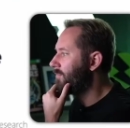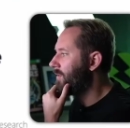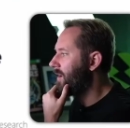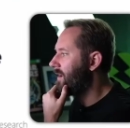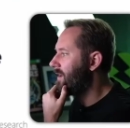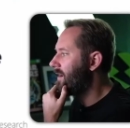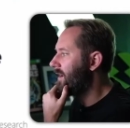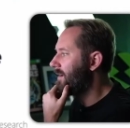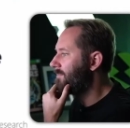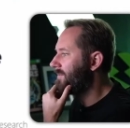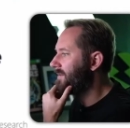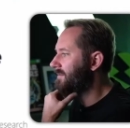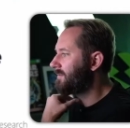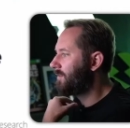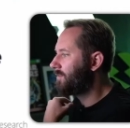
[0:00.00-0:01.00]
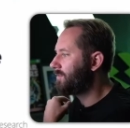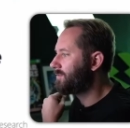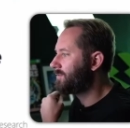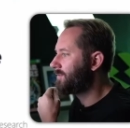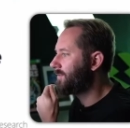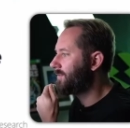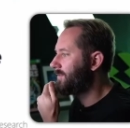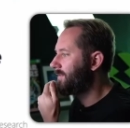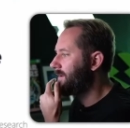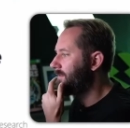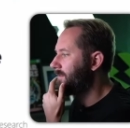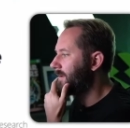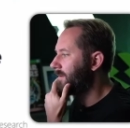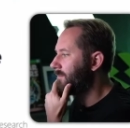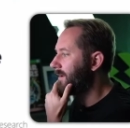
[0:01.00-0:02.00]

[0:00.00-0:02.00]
brought up this older theory,